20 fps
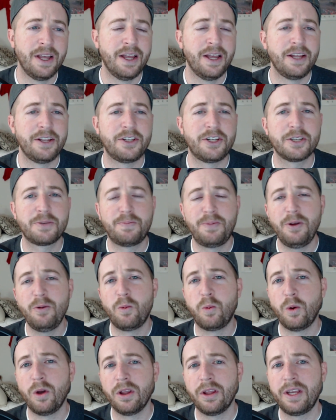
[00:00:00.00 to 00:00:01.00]
just be
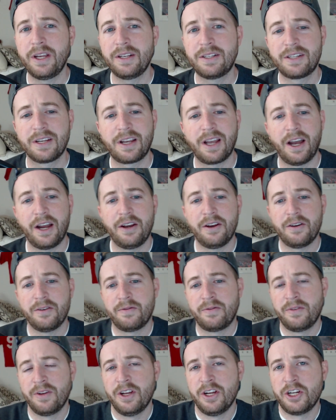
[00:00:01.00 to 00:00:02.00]
willing to kind
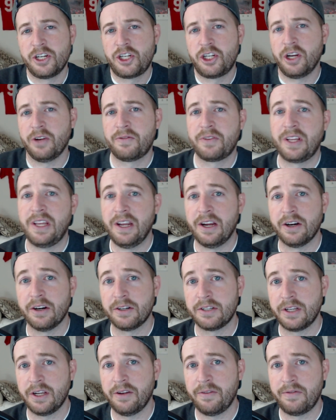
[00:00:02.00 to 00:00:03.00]
of shift
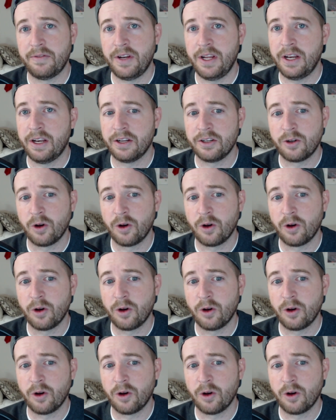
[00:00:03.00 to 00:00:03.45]
gears if needed.